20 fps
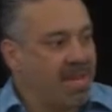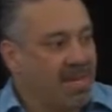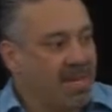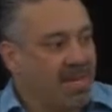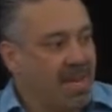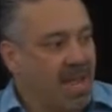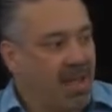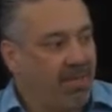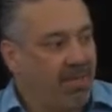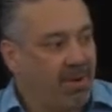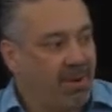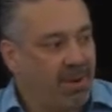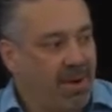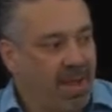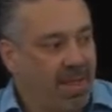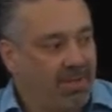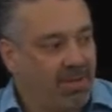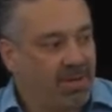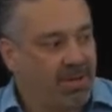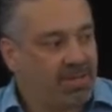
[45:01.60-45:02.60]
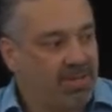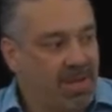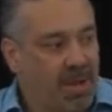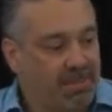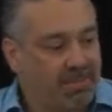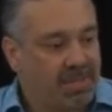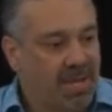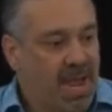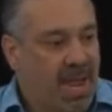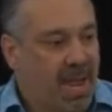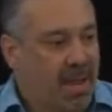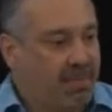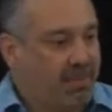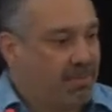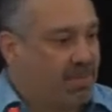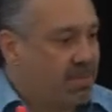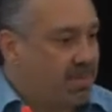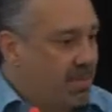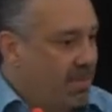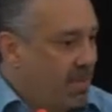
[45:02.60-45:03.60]
together, and there's
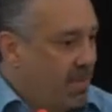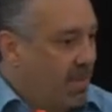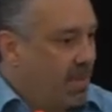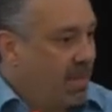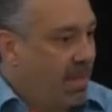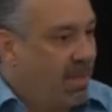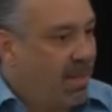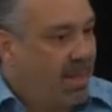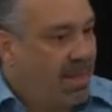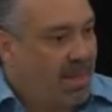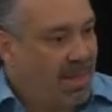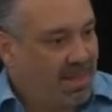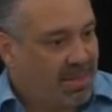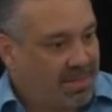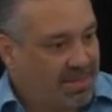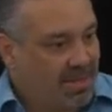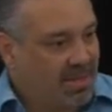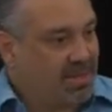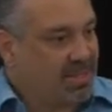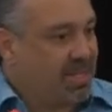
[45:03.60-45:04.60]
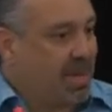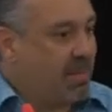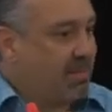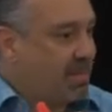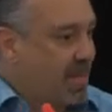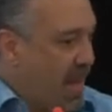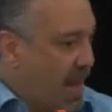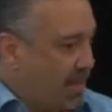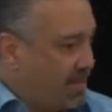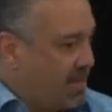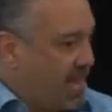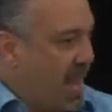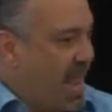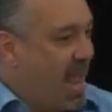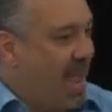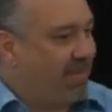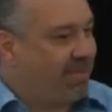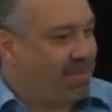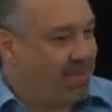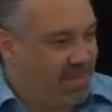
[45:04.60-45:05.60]
sometimes there's sometimes I
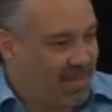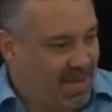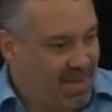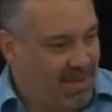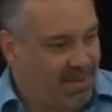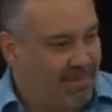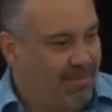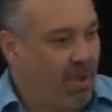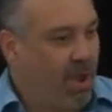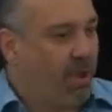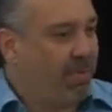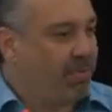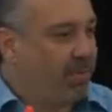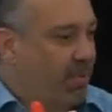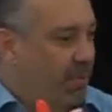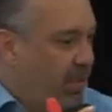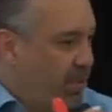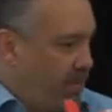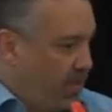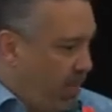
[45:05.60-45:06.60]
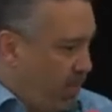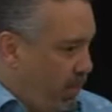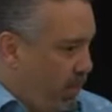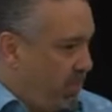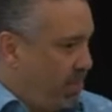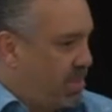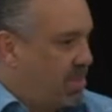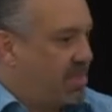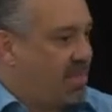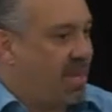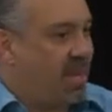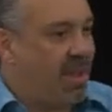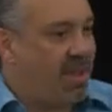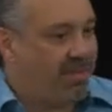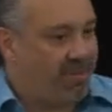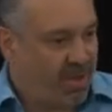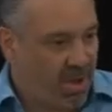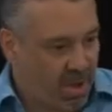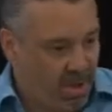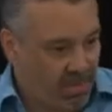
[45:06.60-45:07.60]
have to get involved a little bit with the
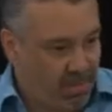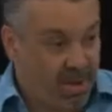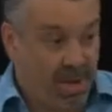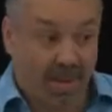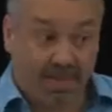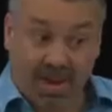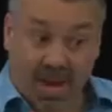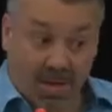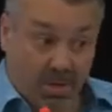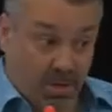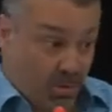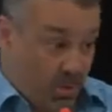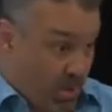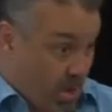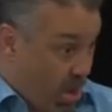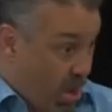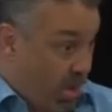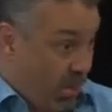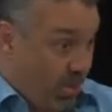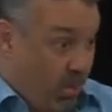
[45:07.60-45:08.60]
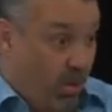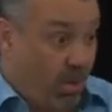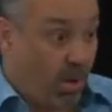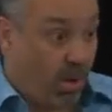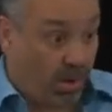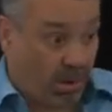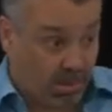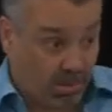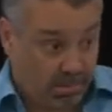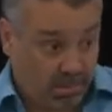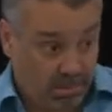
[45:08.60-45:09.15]
CFO, but I'm not doing all the work.